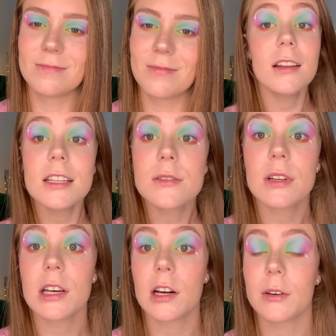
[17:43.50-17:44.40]
This
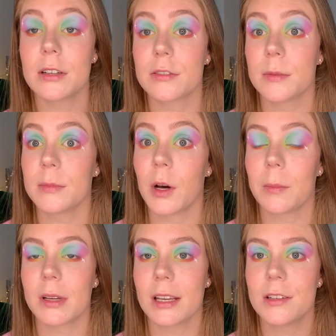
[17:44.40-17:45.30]
video went from not
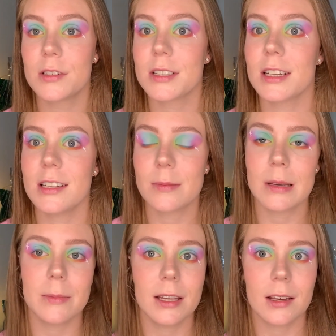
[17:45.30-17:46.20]
being interesting to me
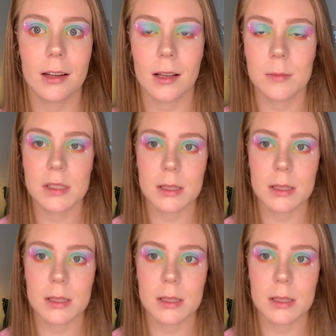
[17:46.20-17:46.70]
being a clumsy